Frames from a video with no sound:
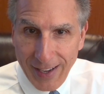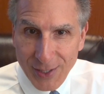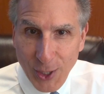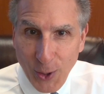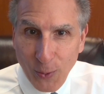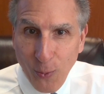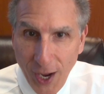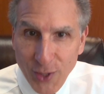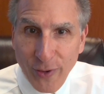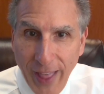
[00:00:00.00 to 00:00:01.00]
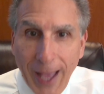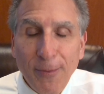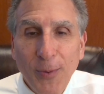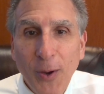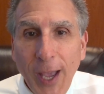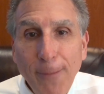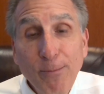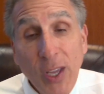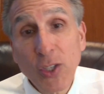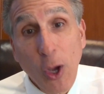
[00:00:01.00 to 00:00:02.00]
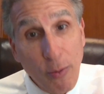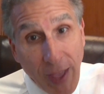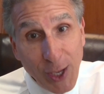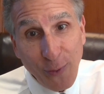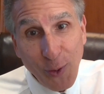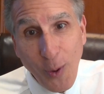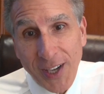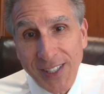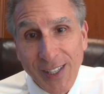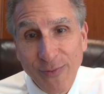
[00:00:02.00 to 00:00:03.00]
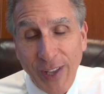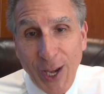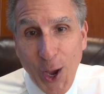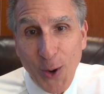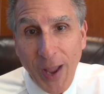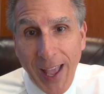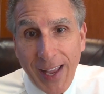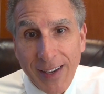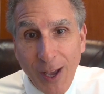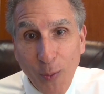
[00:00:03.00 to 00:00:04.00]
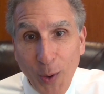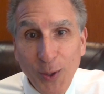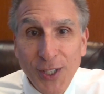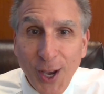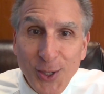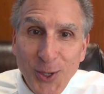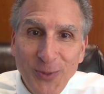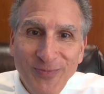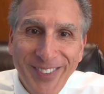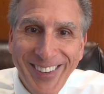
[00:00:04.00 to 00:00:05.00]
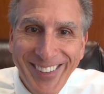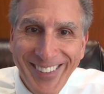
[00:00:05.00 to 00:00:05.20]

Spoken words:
so watch for that, okay? So thank you for watching this video, and we will talk soon.